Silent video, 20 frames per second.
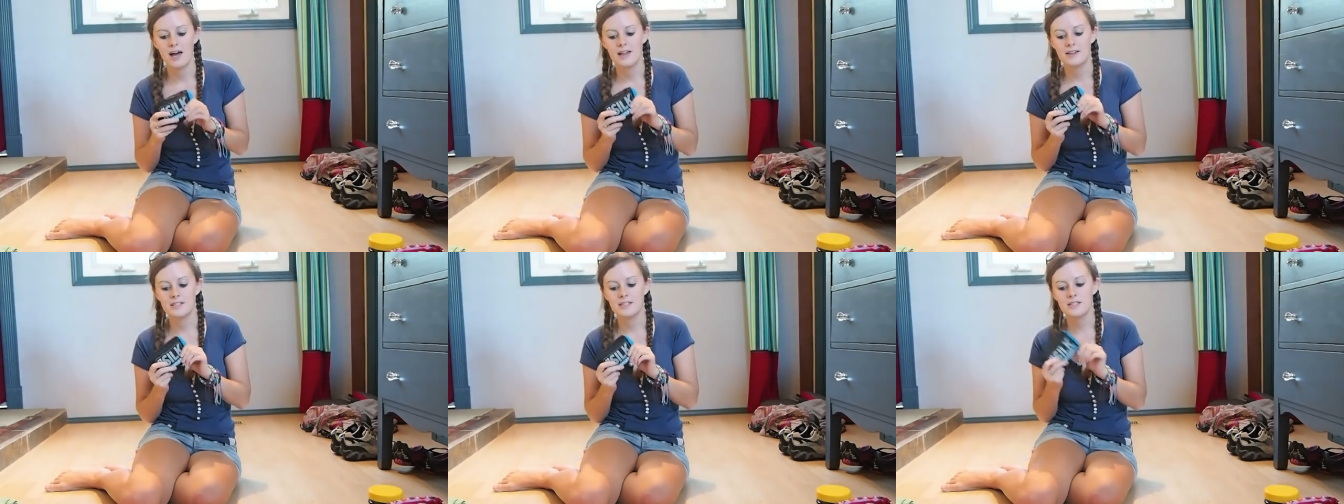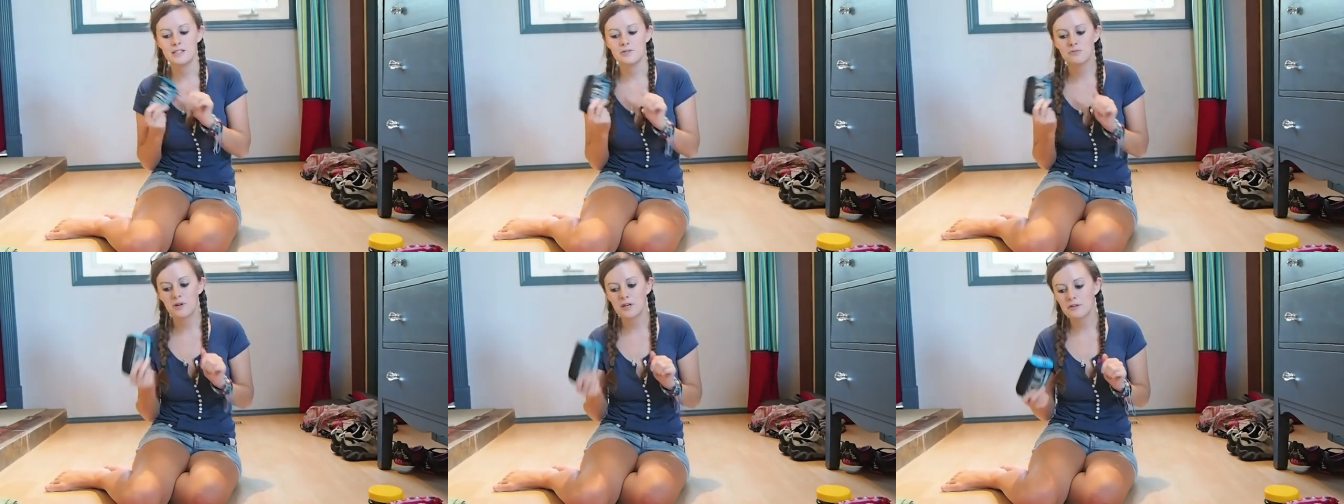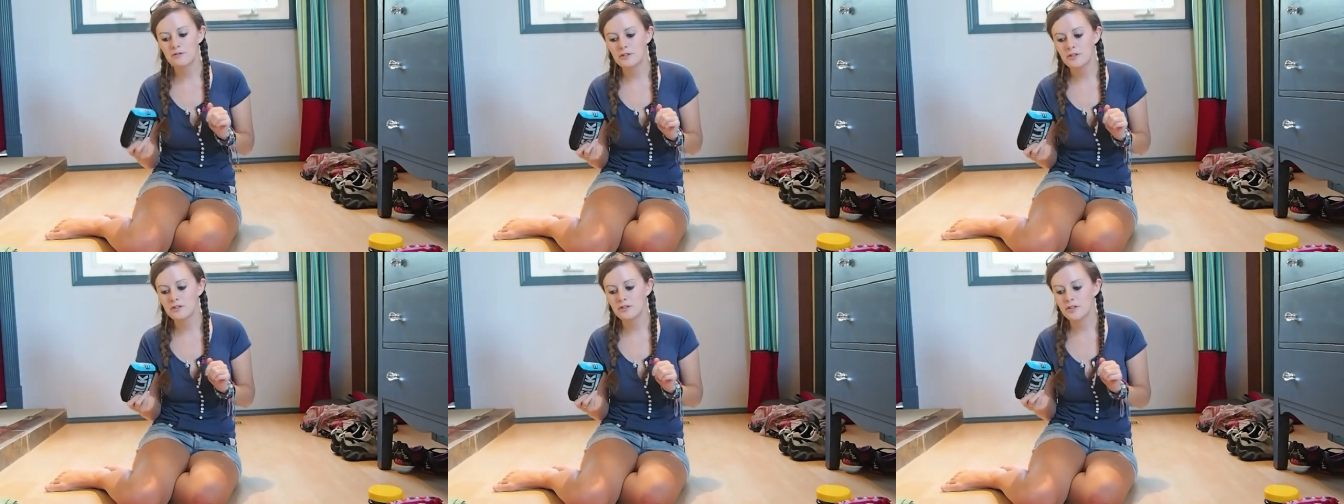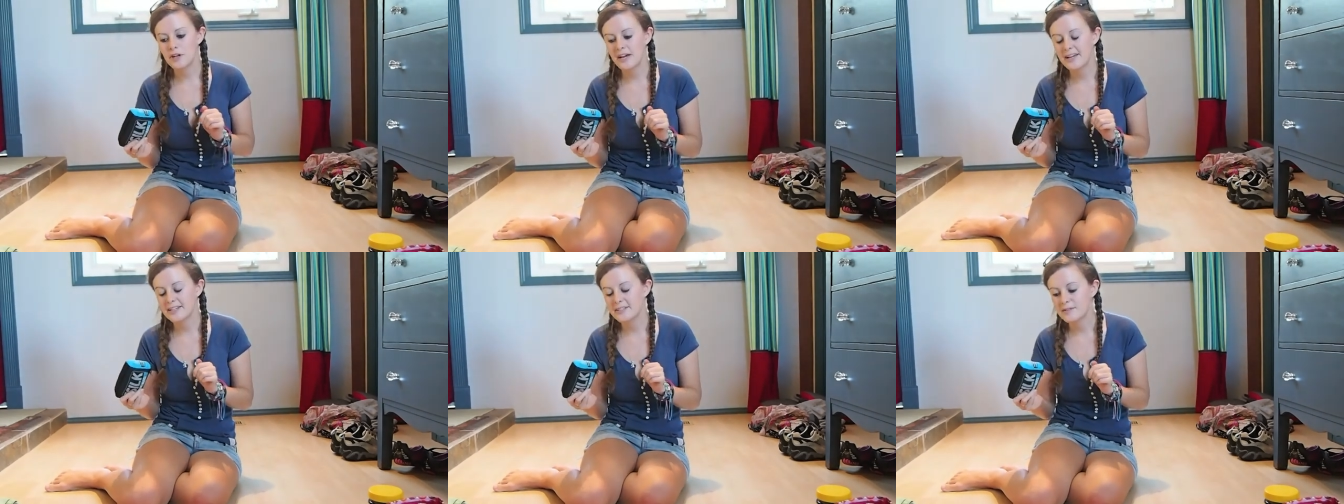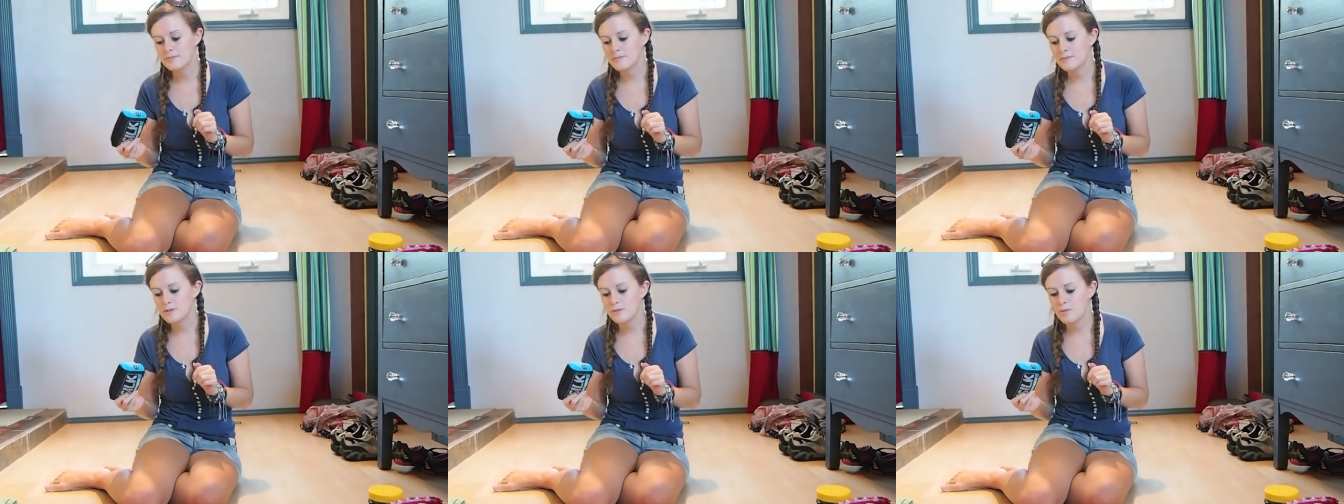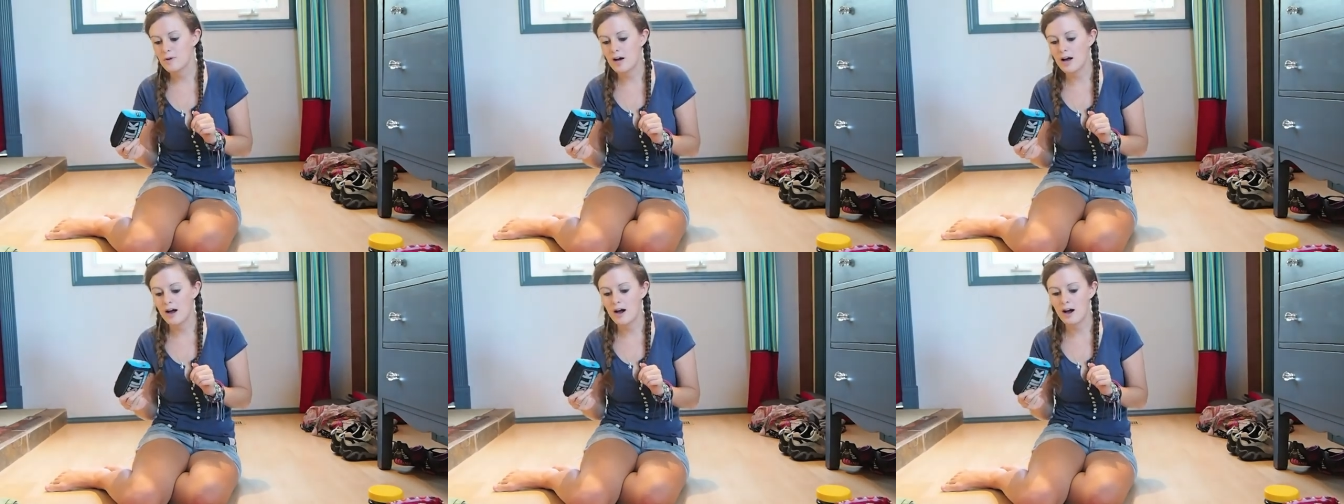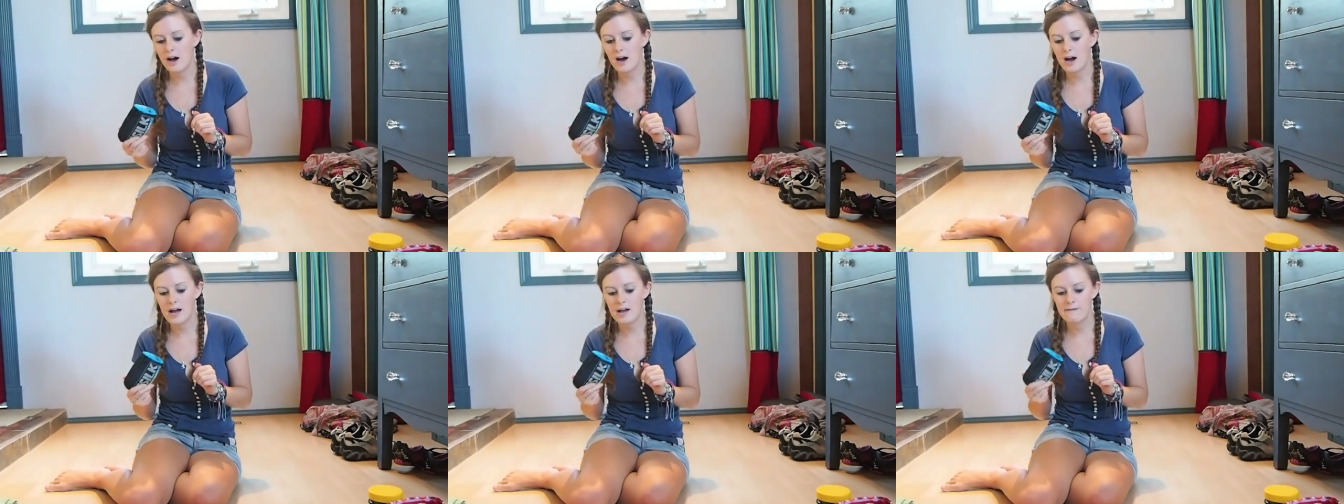This is one of those items where
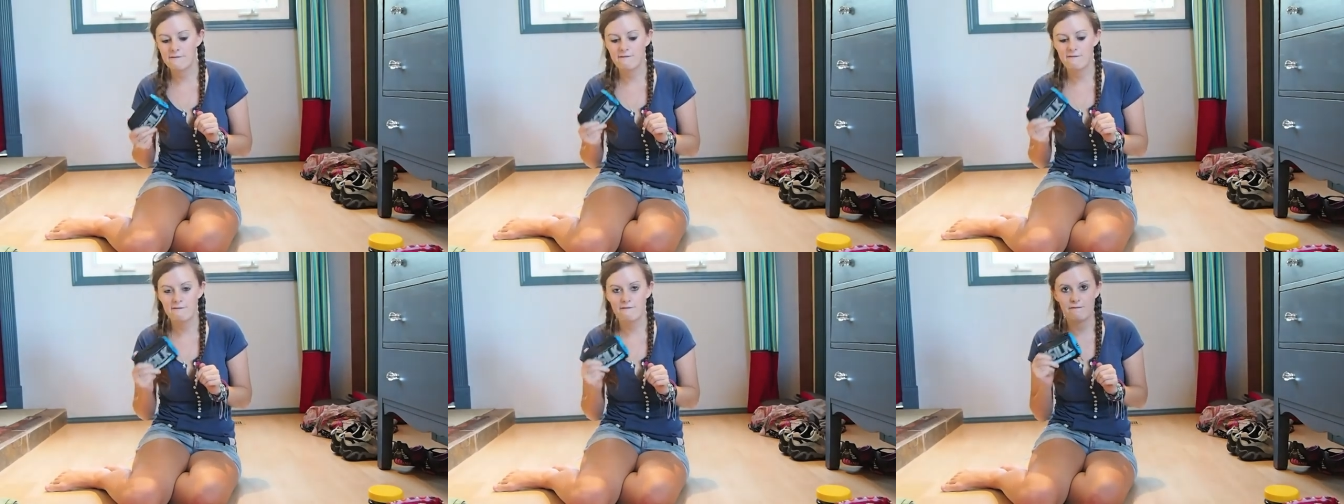I